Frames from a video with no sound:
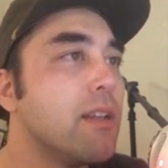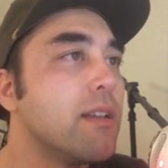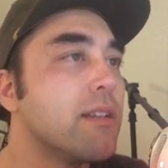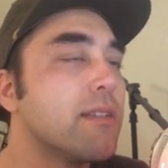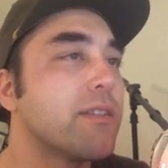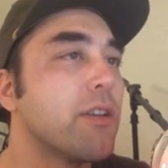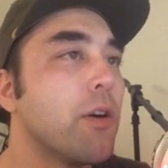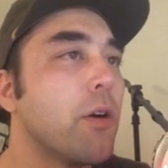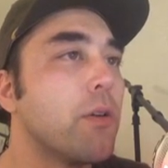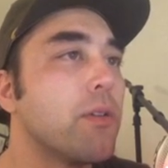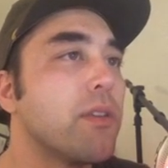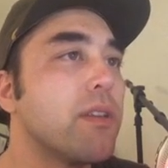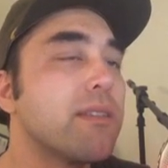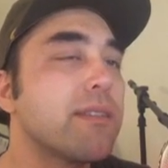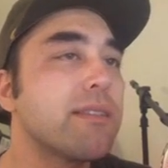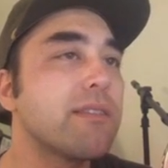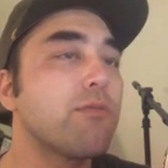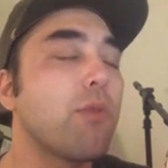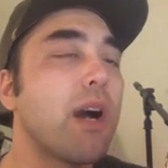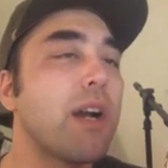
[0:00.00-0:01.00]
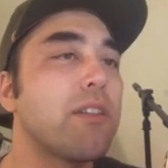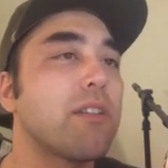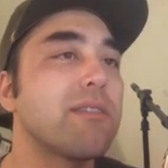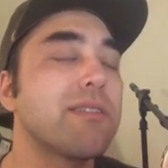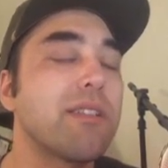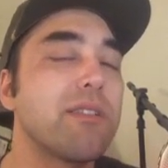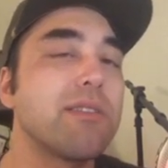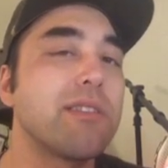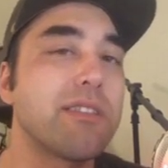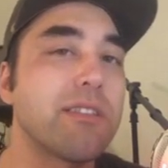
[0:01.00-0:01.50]
So this is why they're
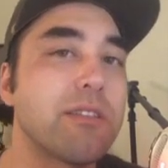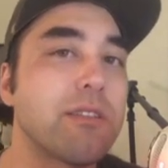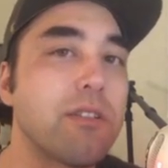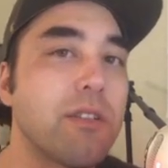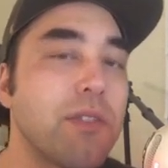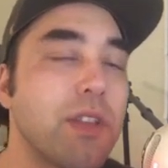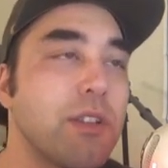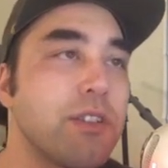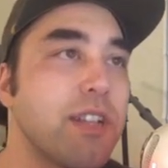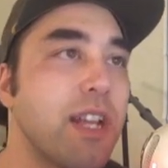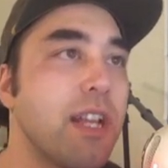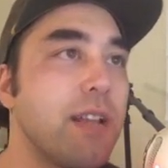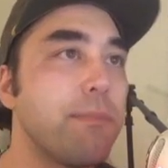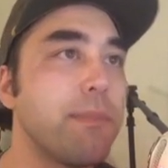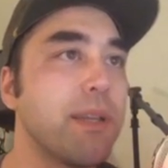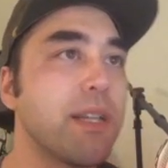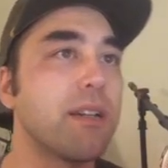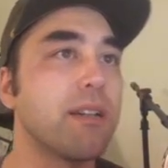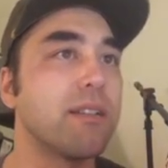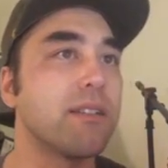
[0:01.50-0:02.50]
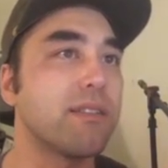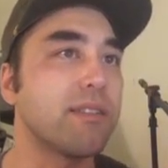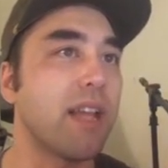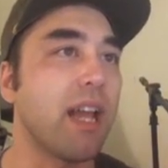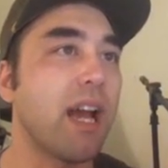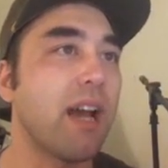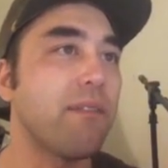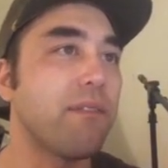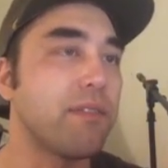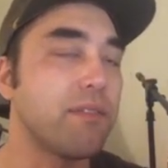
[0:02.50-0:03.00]
so certain of their date, because they
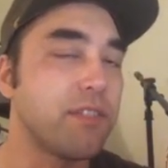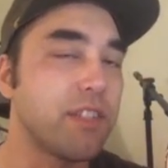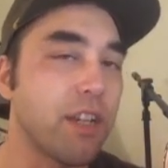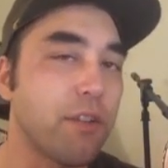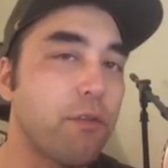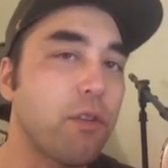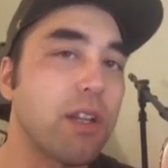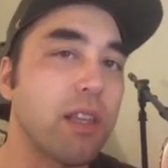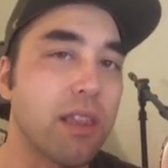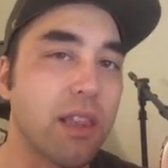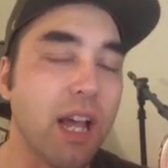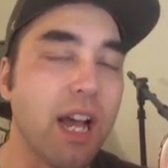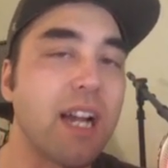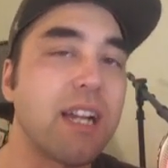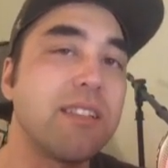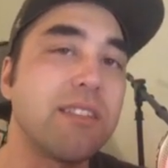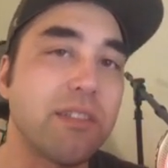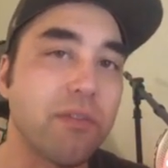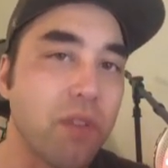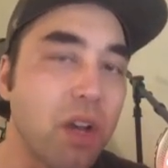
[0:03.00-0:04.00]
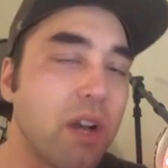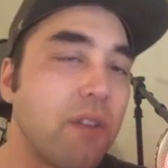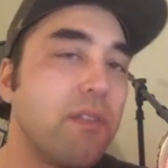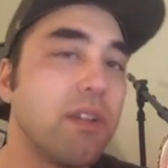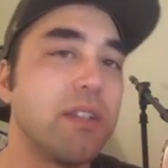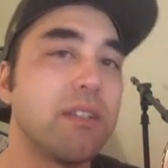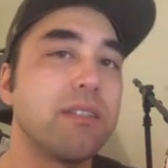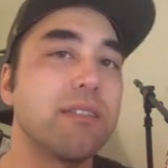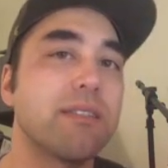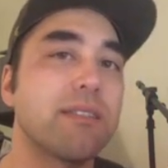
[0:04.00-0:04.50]
have different lines of
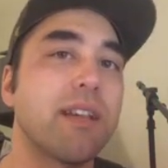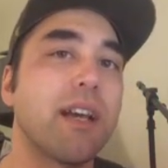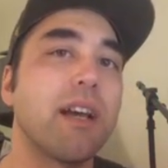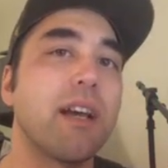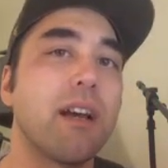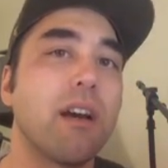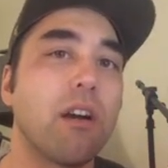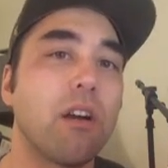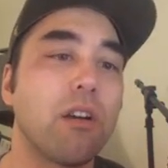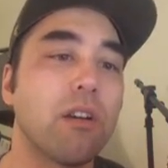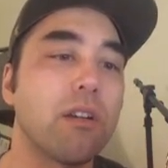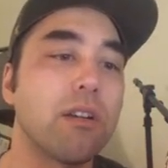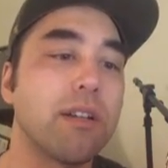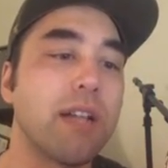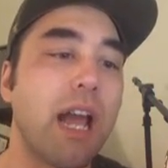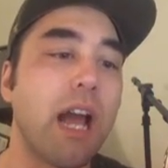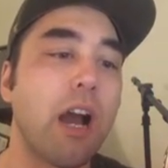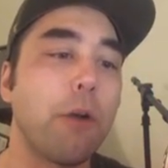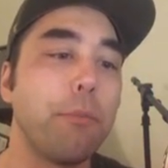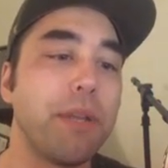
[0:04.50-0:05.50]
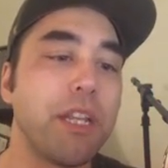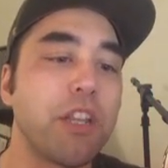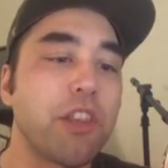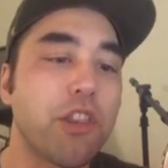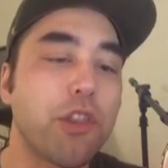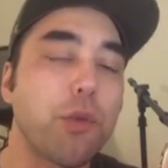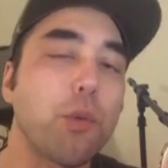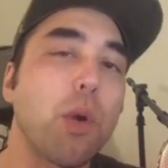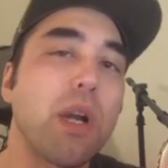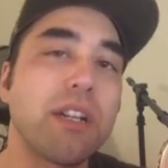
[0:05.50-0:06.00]
evidence that are now being
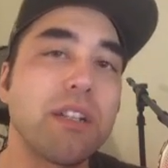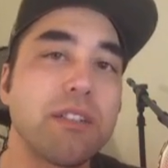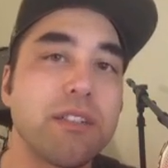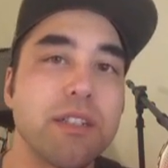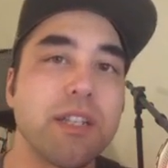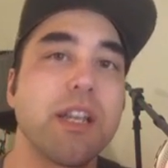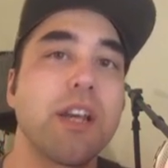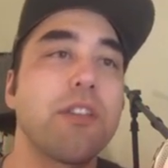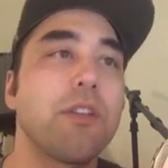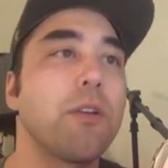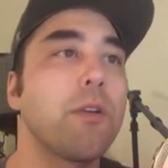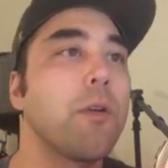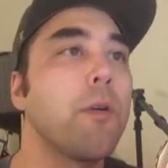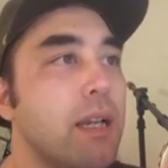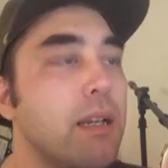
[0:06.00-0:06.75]
threaded together.